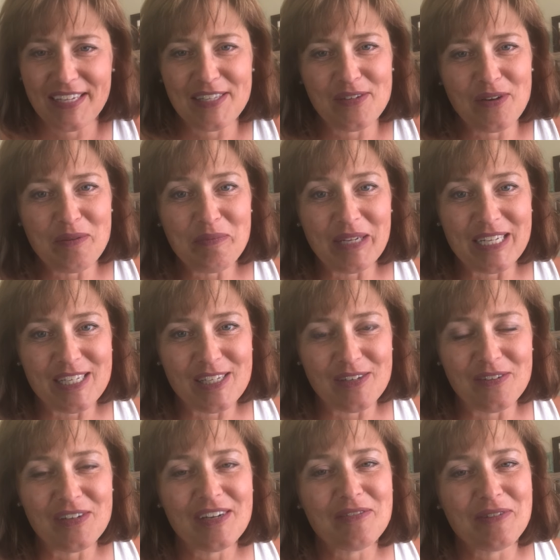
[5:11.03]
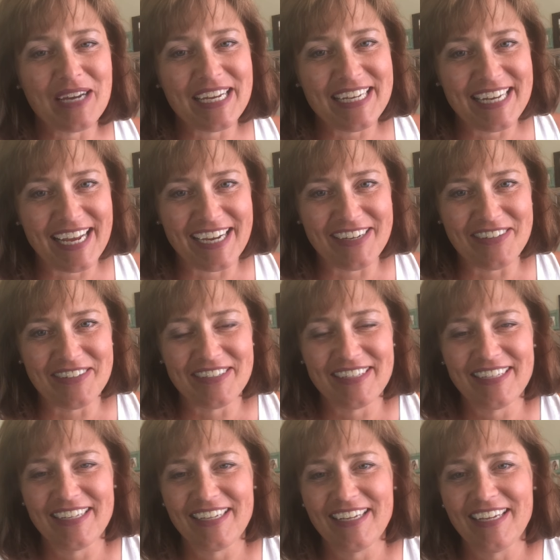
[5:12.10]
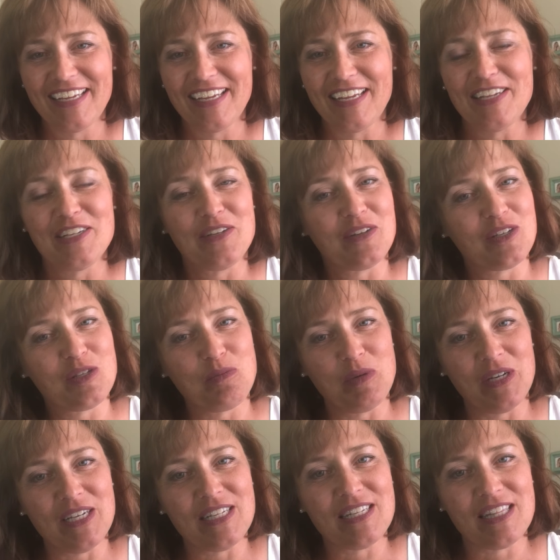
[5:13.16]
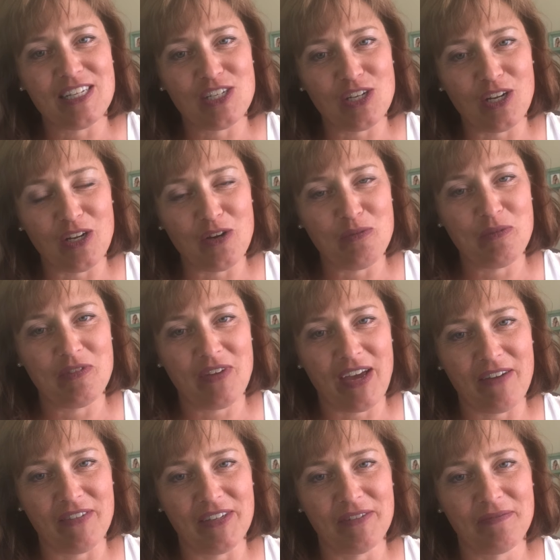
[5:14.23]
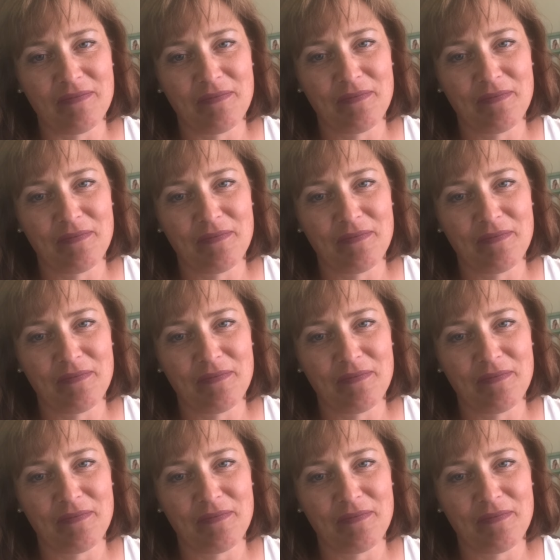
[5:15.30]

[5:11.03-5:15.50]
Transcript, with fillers: So I bless you right now to experience the shalom of heaven.